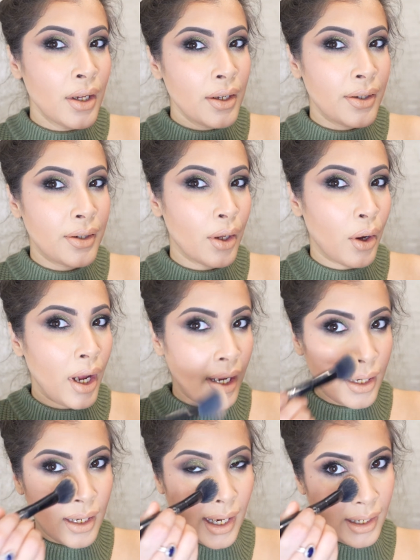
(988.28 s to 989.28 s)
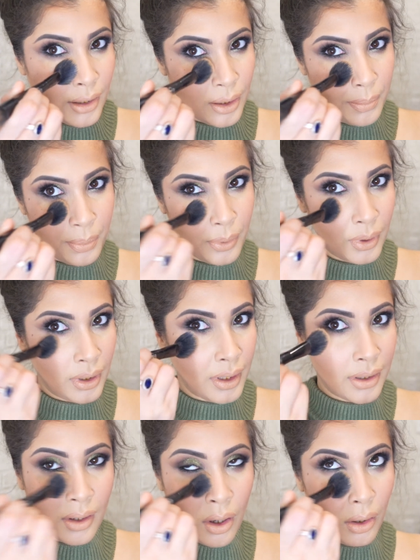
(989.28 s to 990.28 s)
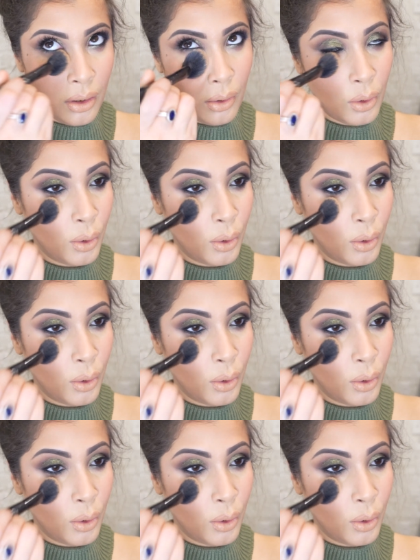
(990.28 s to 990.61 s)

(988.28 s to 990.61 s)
So I like to put this all